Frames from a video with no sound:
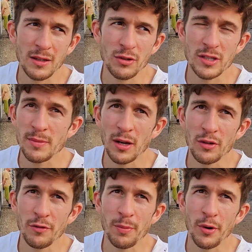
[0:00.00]
cost me a
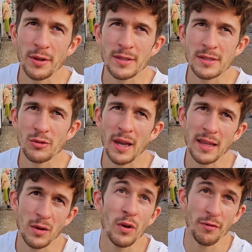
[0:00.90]
lot of points
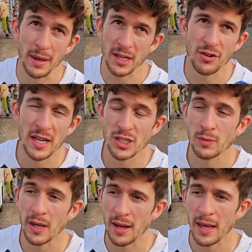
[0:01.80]
together with my
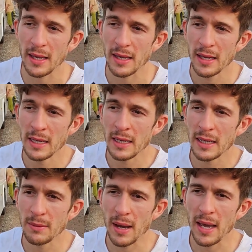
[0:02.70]
crash where I
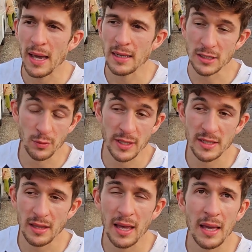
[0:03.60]
hit my head in
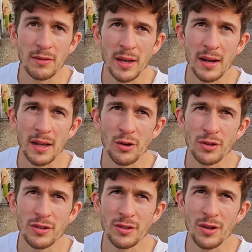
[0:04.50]
Switzerland, where I
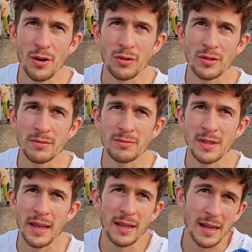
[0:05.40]
got,
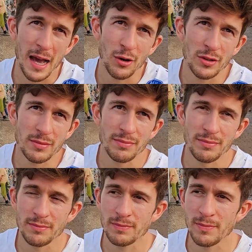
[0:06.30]
taken out,
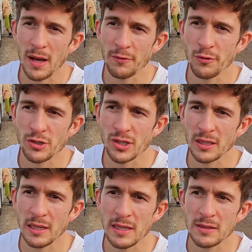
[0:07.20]

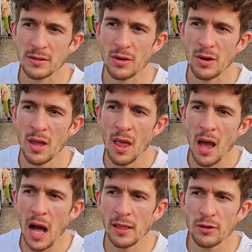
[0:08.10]
unfortunately. So
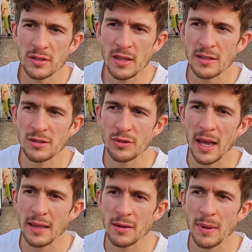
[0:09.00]
all those things
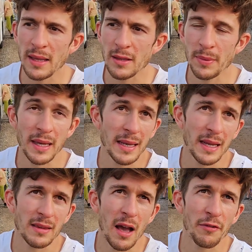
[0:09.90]
together made the
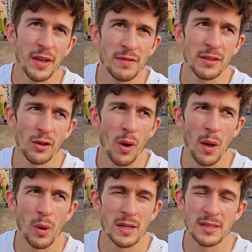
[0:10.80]
beginning tough, even though
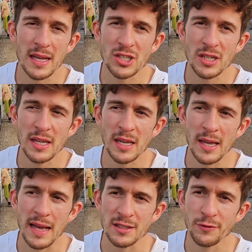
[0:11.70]
I was
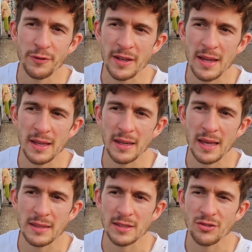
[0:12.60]
actually as fit and
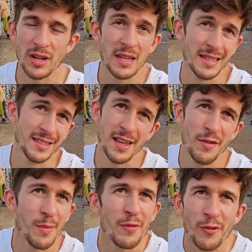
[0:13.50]
as ready as
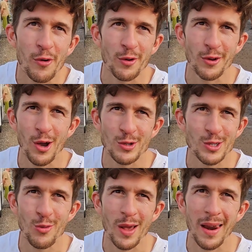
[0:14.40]
never before,
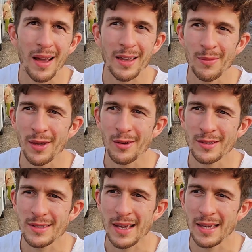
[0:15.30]
so unlucky
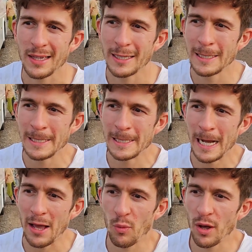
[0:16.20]
because
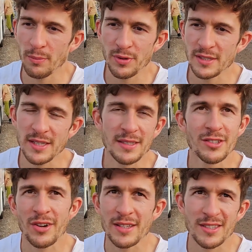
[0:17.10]
I won
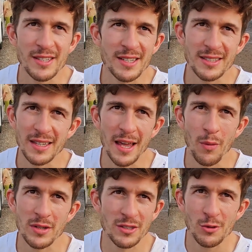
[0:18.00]
pre-season races and I
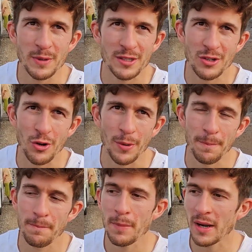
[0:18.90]
was super strong.
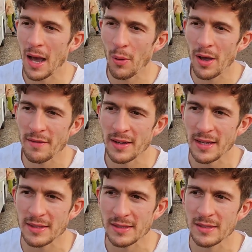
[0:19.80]
But however,
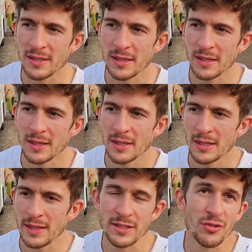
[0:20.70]

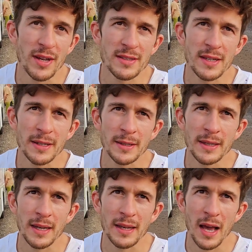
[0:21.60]
that's racing,
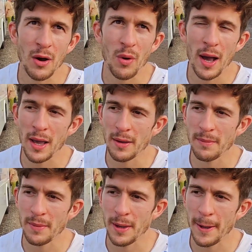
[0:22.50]
and now
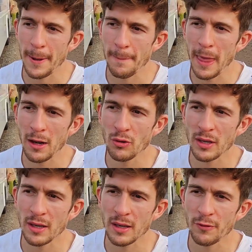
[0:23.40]
I'm
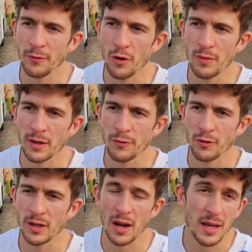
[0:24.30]
looking forward
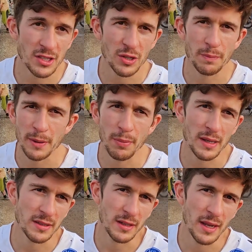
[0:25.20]
for the last GP
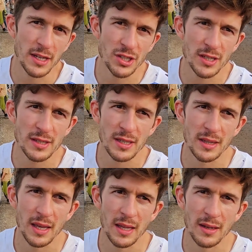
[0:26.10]
plus the Nations,
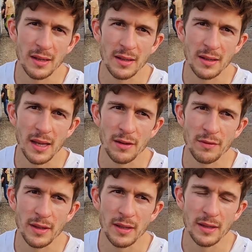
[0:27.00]
and
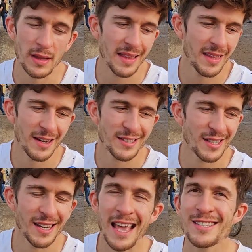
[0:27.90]
then there is
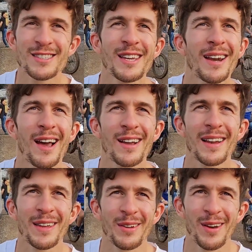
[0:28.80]
a next year, luckily,